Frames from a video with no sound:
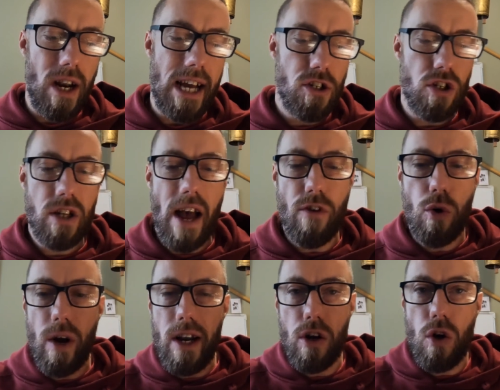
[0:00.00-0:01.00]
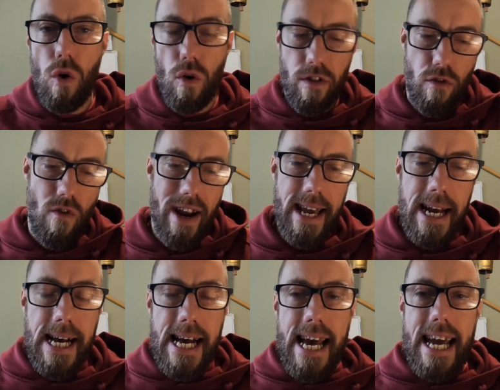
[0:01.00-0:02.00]
let's just have a quick look at all three
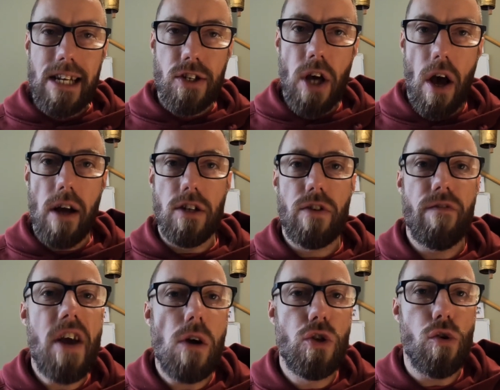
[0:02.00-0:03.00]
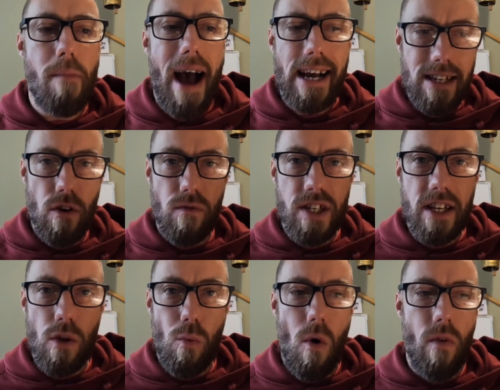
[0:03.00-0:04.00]
in turn. So VO2 max, obviously
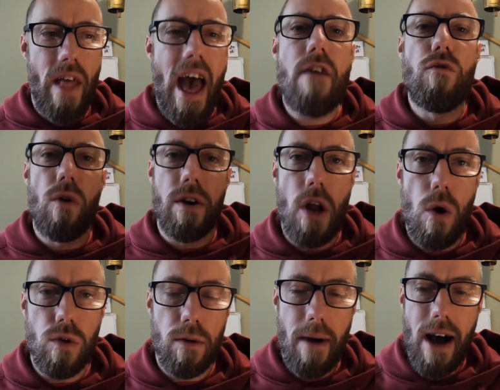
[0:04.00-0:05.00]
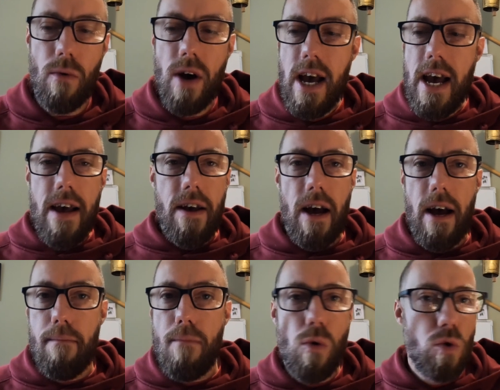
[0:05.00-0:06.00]
the one that everyone knows about.
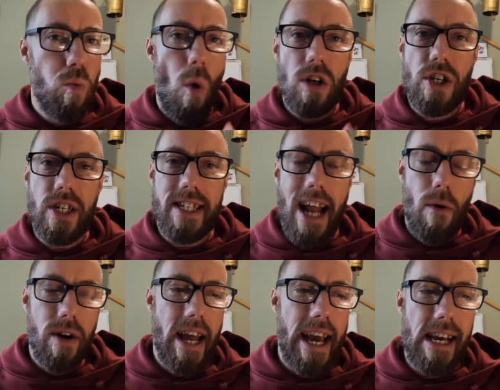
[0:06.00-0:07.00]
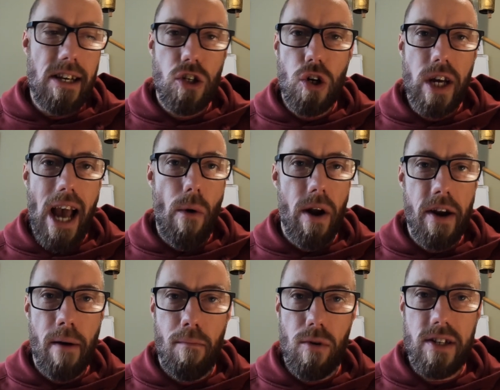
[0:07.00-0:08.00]
Most watches nowadays chuck out a
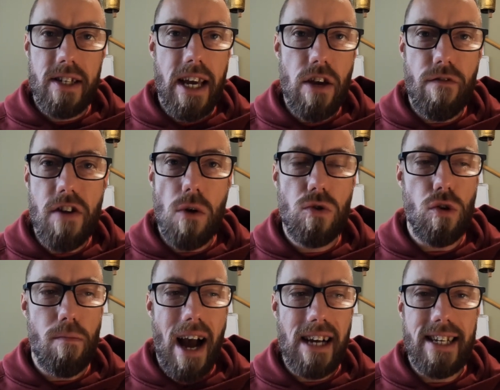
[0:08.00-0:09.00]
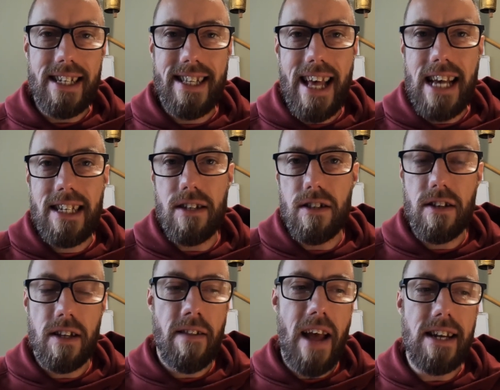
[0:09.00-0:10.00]
number and say your VO2 max is this, and
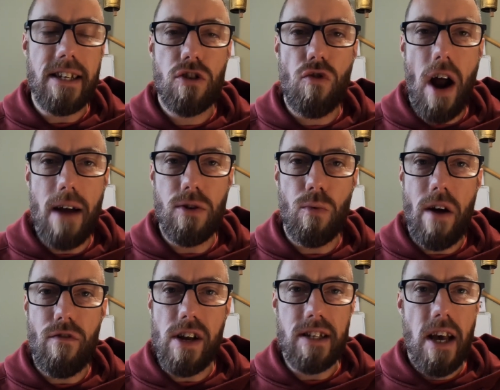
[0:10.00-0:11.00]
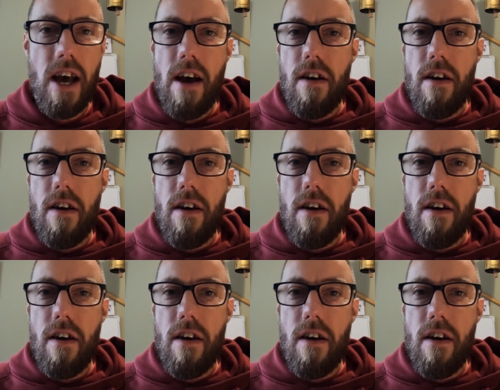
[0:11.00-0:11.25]
then describes it whether it's